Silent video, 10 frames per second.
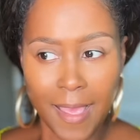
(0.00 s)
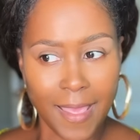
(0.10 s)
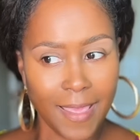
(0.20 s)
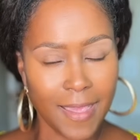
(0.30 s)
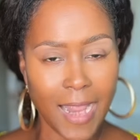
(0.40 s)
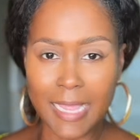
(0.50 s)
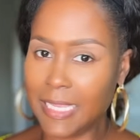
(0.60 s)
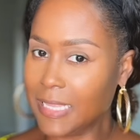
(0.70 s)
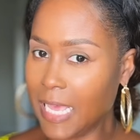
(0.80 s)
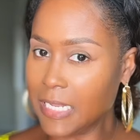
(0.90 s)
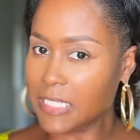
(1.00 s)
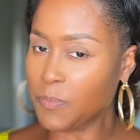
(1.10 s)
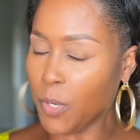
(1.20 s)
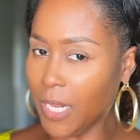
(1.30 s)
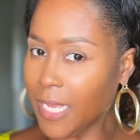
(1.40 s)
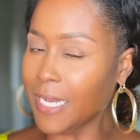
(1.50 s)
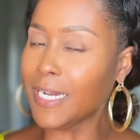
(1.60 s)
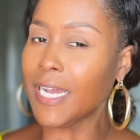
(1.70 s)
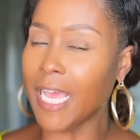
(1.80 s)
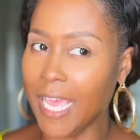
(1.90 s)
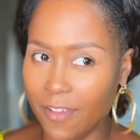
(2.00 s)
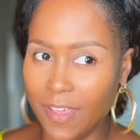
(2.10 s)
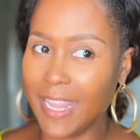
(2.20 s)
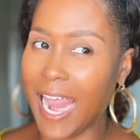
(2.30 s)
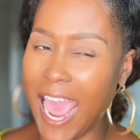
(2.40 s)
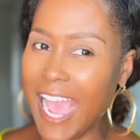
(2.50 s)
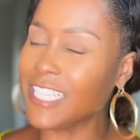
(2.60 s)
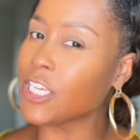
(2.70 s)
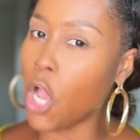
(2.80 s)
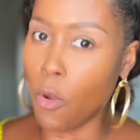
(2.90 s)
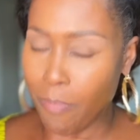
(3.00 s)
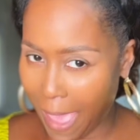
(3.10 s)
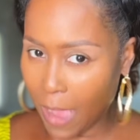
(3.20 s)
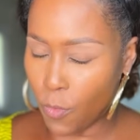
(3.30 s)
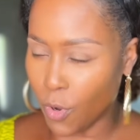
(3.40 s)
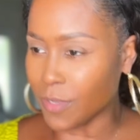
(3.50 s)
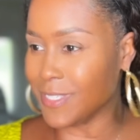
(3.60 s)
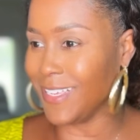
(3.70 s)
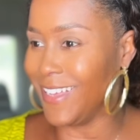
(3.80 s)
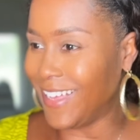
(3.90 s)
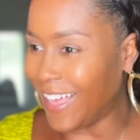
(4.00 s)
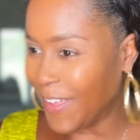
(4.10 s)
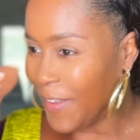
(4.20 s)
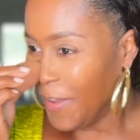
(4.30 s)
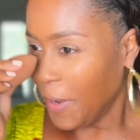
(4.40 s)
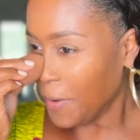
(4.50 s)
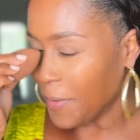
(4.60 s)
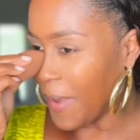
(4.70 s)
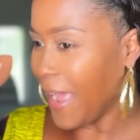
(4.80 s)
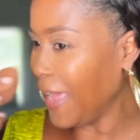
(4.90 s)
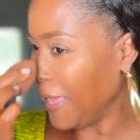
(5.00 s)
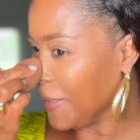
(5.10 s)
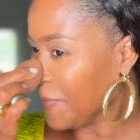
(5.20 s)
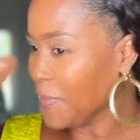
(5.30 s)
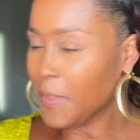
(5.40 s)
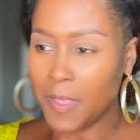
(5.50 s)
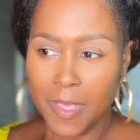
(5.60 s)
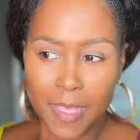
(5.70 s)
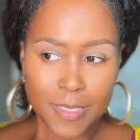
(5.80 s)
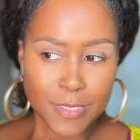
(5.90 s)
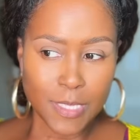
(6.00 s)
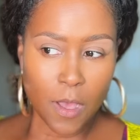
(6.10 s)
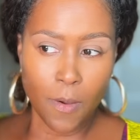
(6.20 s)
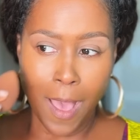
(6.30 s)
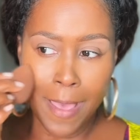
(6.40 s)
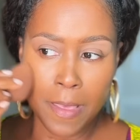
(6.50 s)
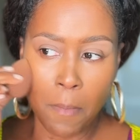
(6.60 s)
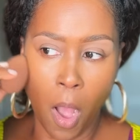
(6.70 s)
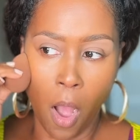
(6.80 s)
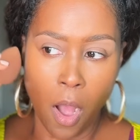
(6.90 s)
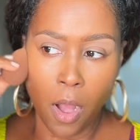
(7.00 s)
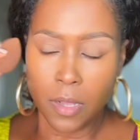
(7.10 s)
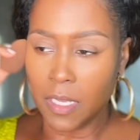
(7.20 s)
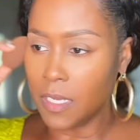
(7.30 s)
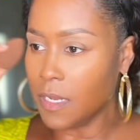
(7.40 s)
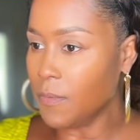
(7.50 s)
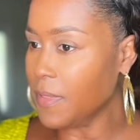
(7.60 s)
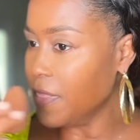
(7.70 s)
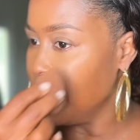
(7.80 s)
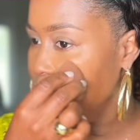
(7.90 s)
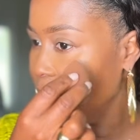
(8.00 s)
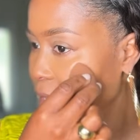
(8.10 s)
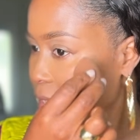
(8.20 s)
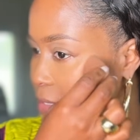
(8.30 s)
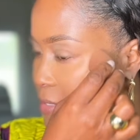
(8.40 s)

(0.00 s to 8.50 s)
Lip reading: And I think that looks pretty good given that I had to go backwards, right? So I am all good with this.